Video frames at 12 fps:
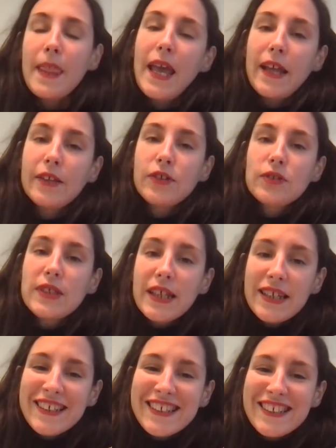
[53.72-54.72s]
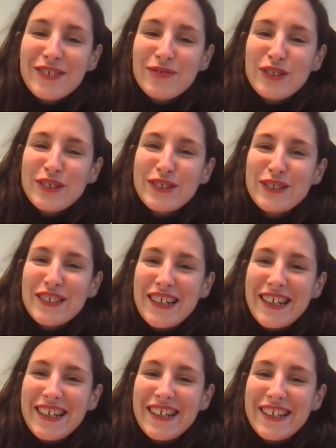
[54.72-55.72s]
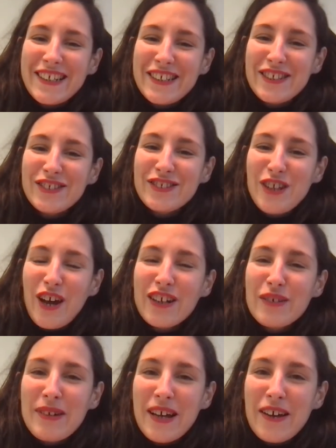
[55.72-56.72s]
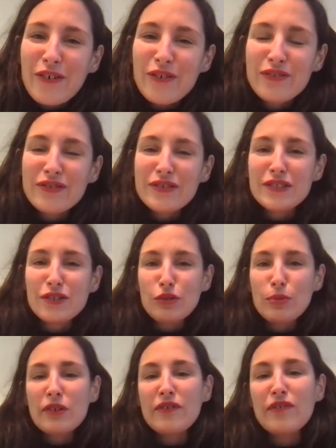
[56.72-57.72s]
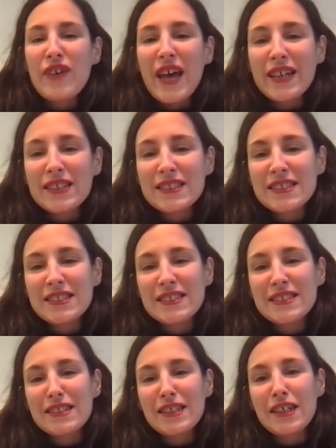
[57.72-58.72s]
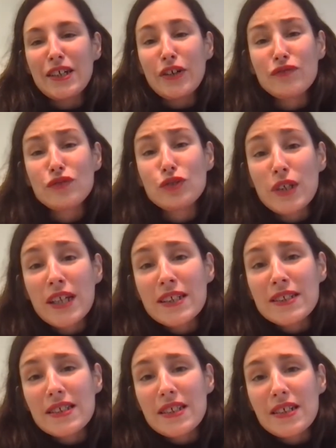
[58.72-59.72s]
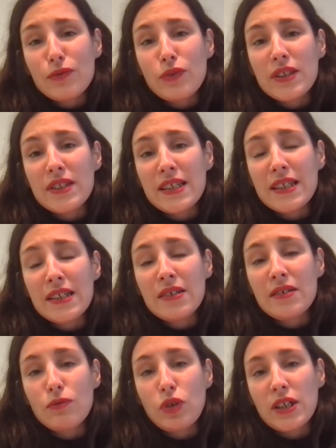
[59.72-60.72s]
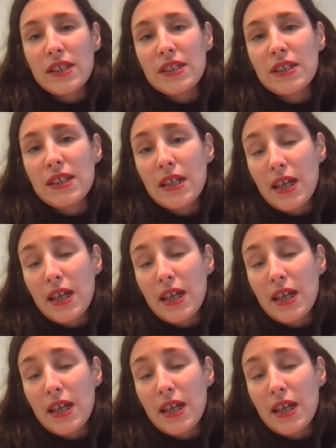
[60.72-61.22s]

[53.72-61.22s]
And today he will uh, talk about the distributive effects uh, of trade within what he